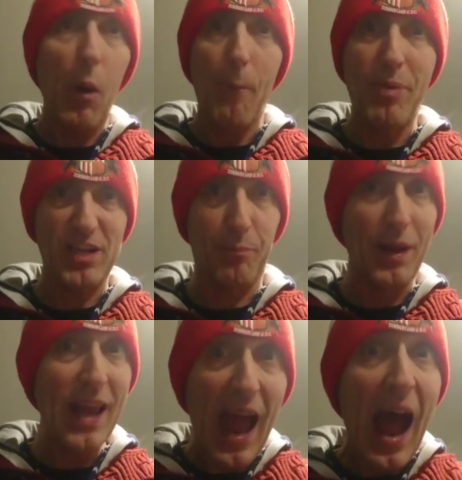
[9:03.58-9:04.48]
our best
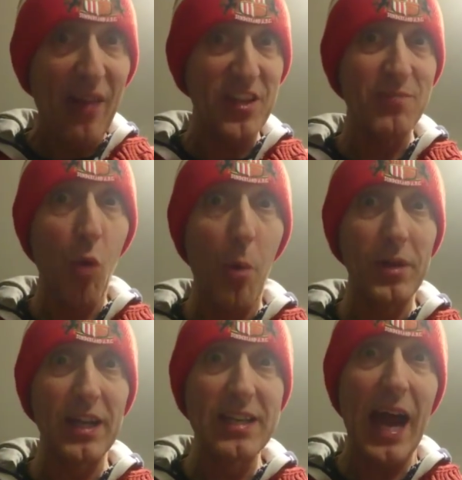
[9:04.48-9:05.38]
player at this
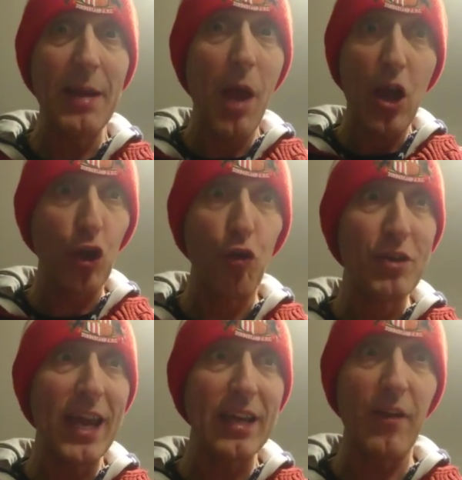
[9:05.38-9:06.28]
moment in time.
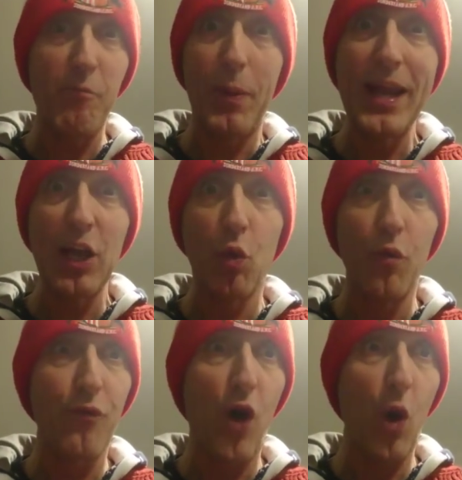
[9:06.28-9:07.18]
Creative player
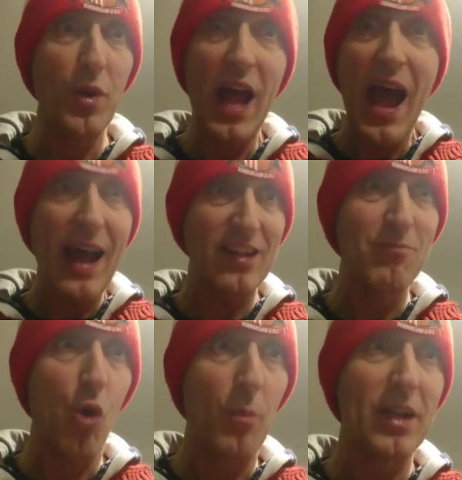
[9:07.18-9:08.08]
going forward at
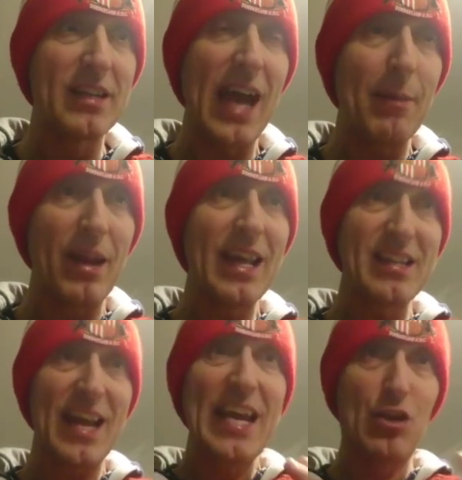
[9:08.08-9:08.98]
this moment in time. At
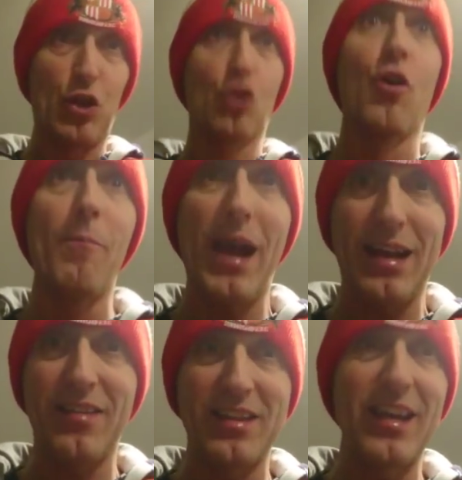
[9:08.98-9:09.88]
least he's going to come
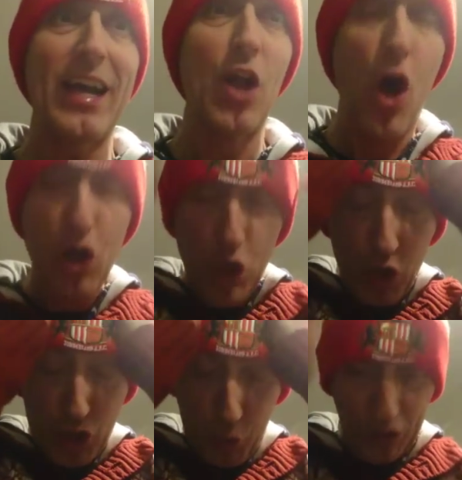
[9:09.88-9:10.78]
back on the other side.
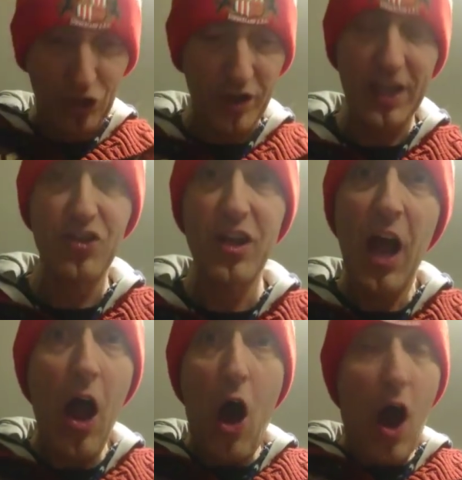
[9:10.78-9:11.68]
Touch wood, he's not injured
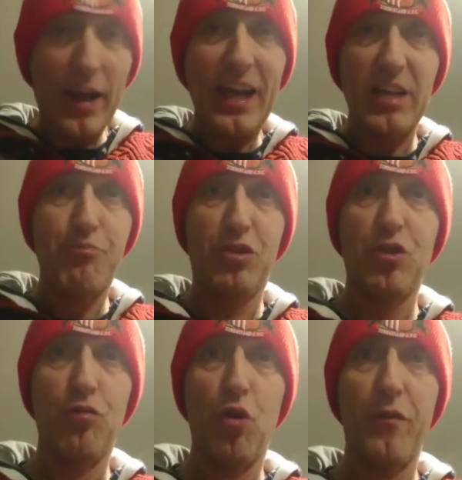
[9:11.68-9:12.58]
against
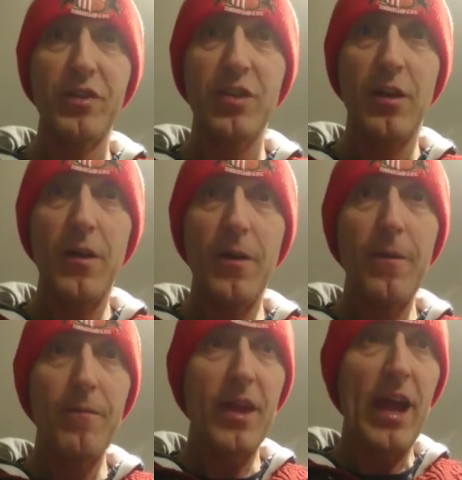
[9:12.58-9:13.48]
Bristol Rovers,
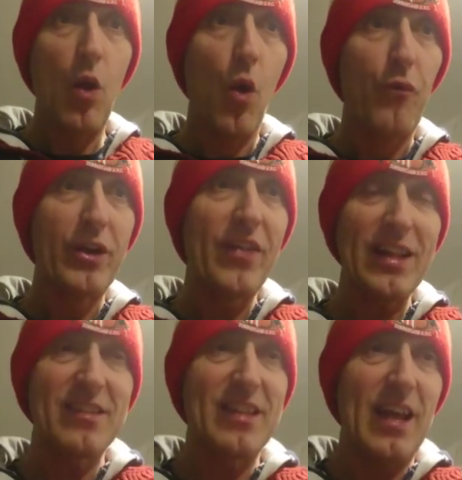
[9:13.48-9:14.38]
and hopefully
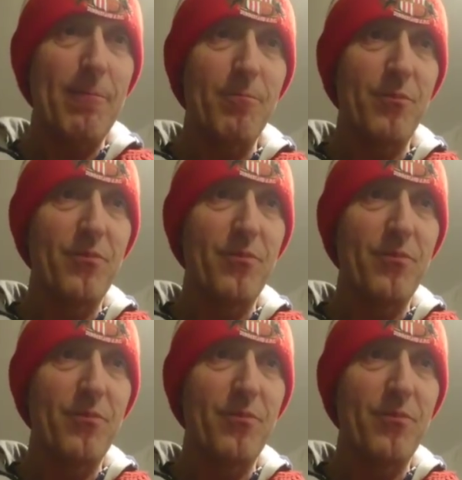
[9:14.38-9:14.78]
that's the